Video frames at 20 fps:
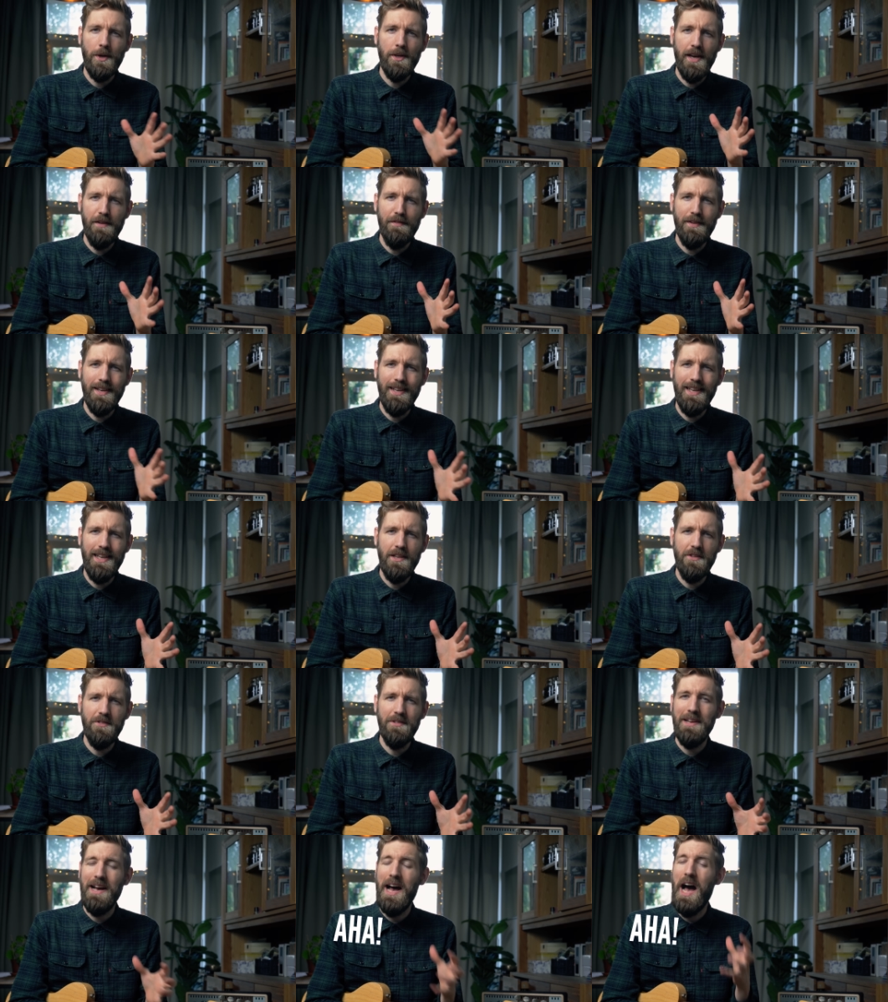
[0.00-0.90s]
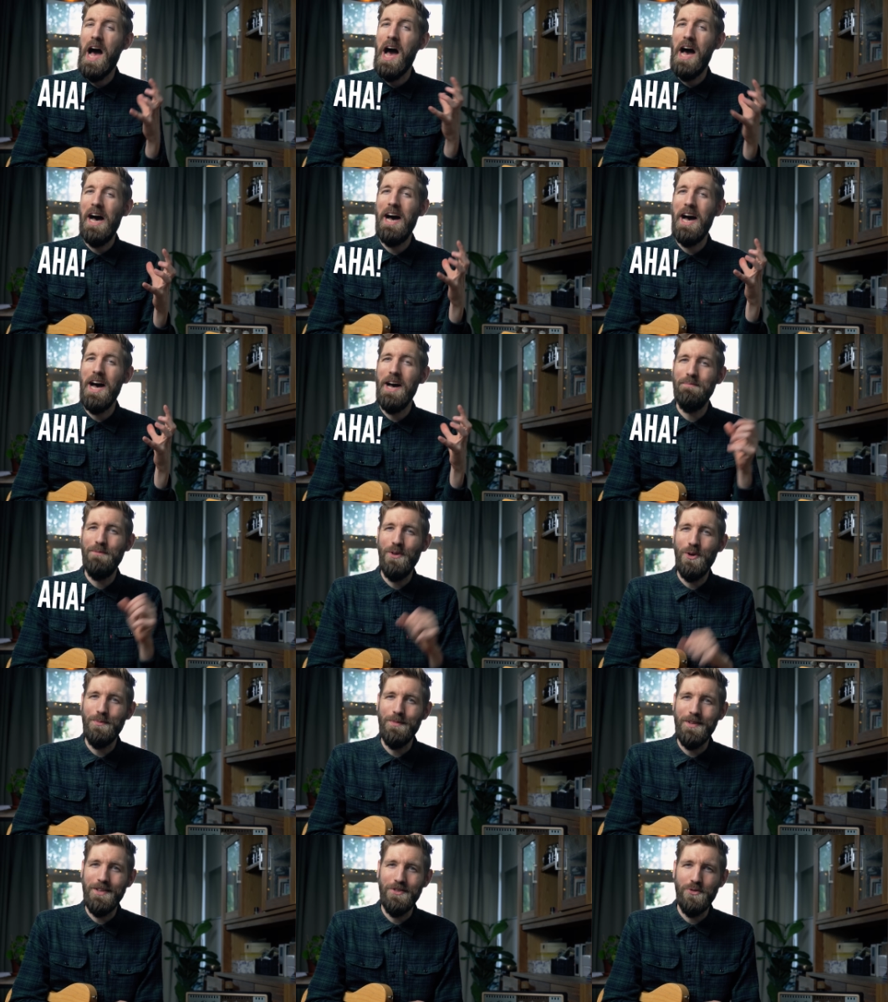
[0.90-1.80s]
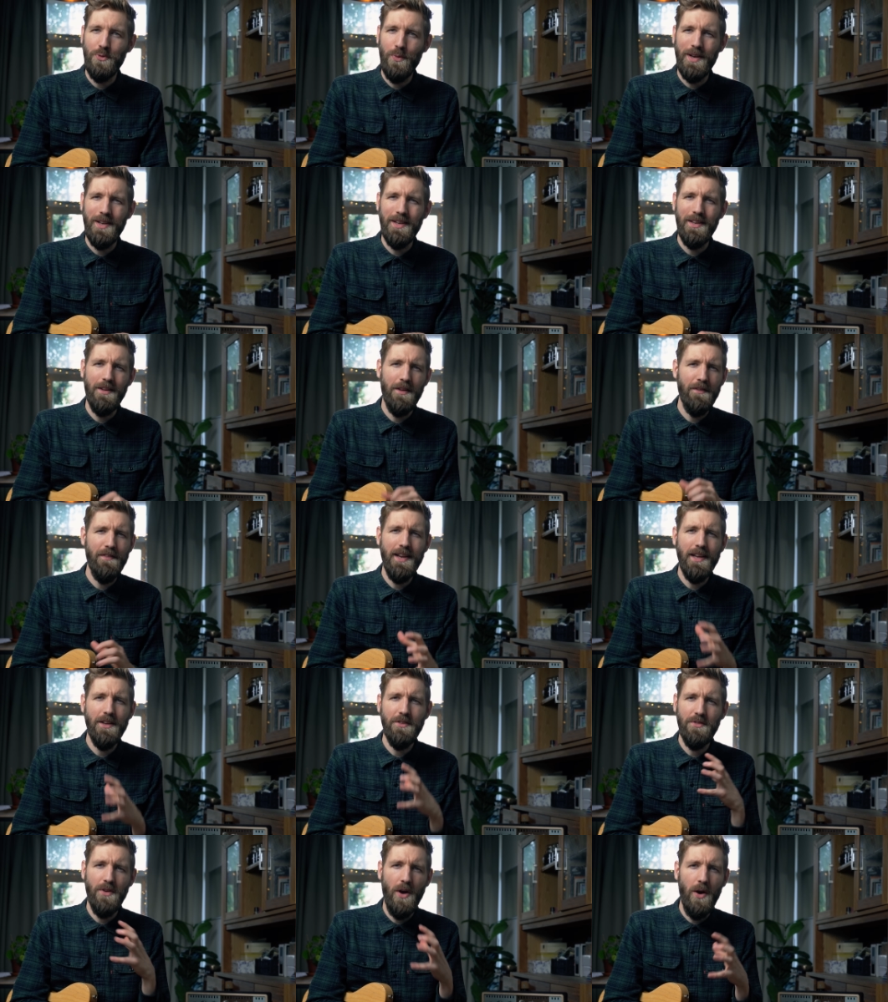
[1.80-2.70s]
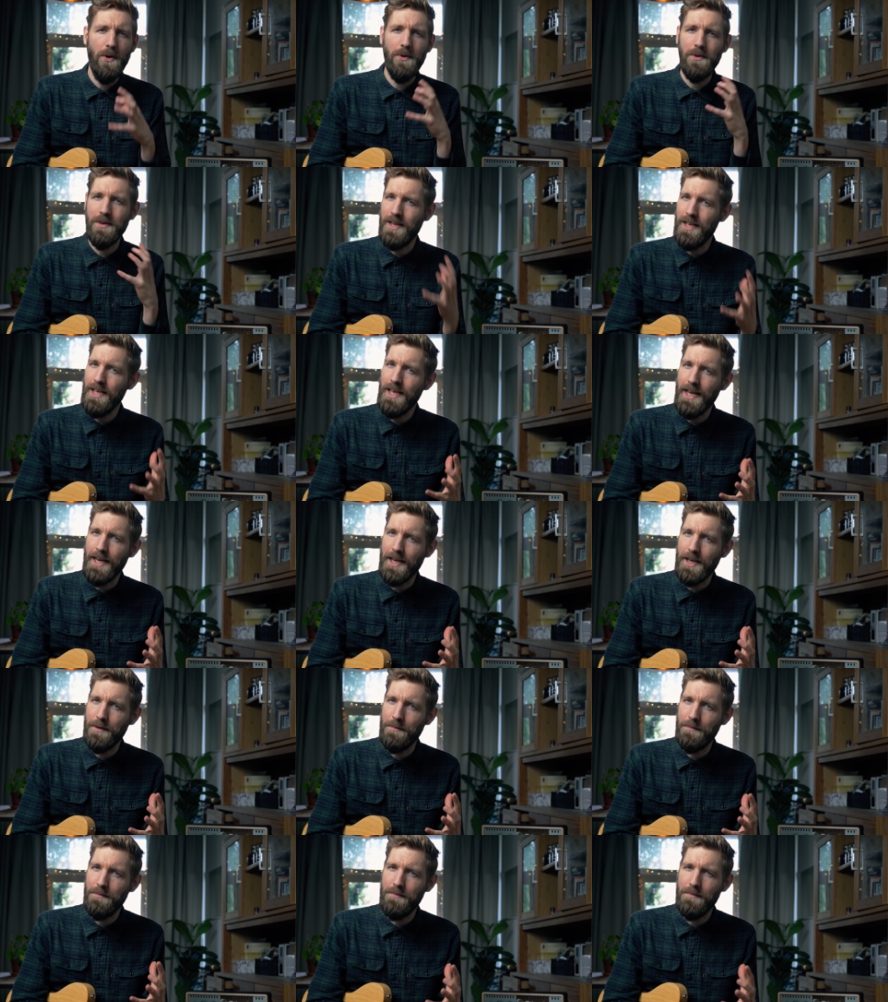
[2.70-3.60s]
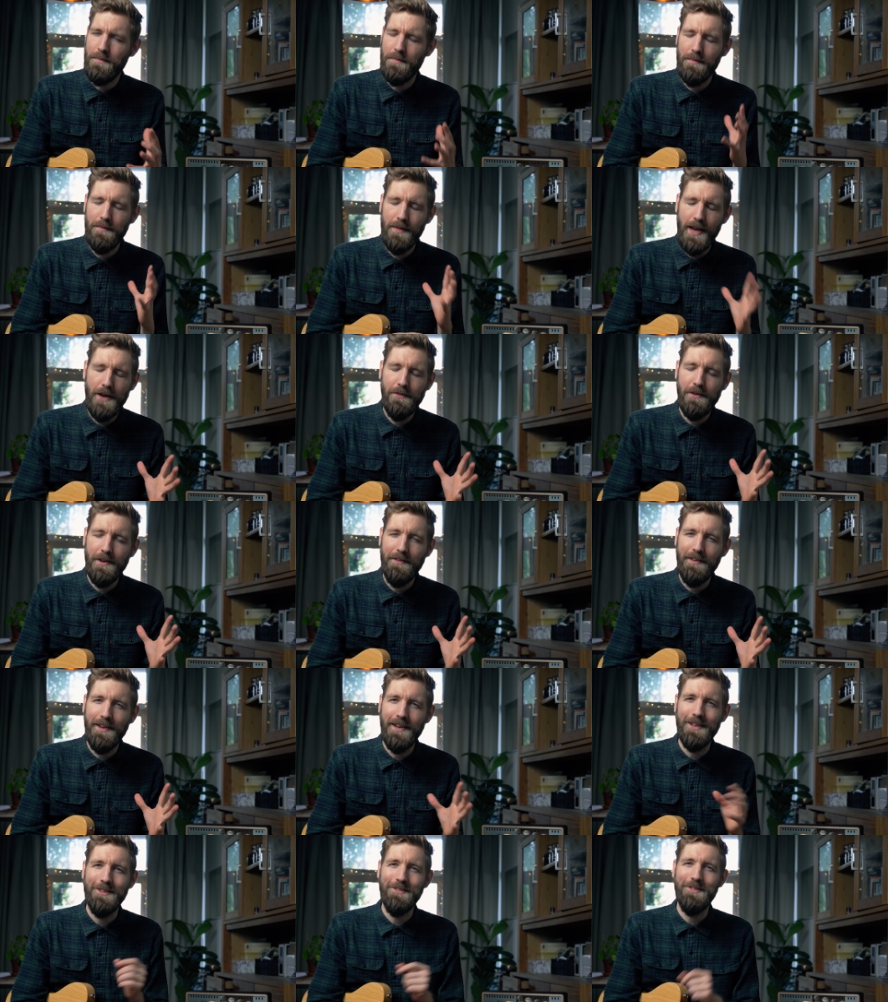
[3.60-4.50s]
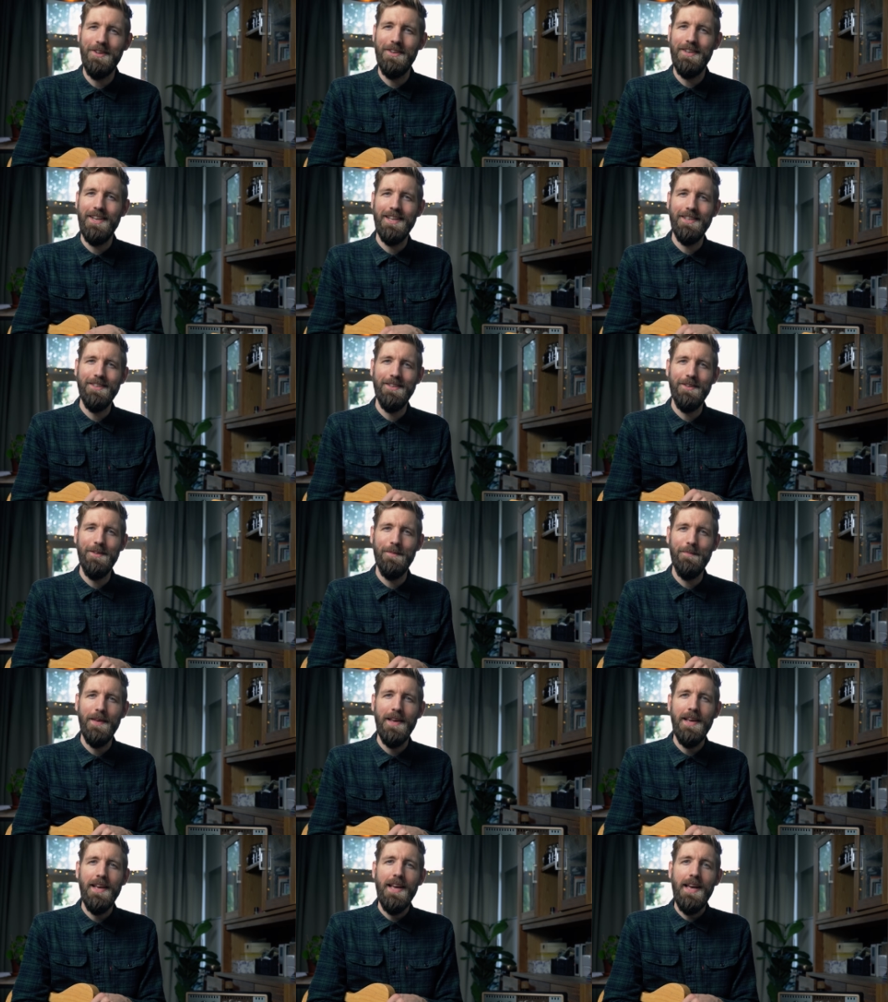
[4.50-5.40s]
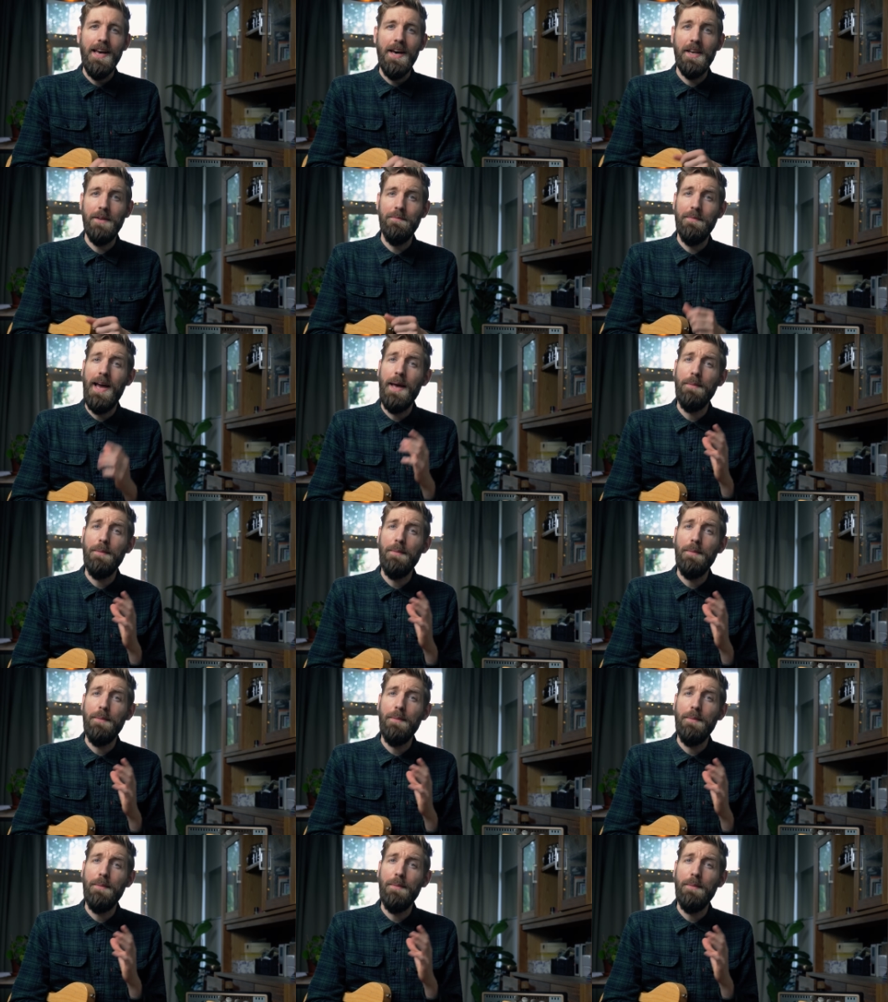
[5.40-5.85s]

Where you're having these aha moments when things all click everything is connected. And I'm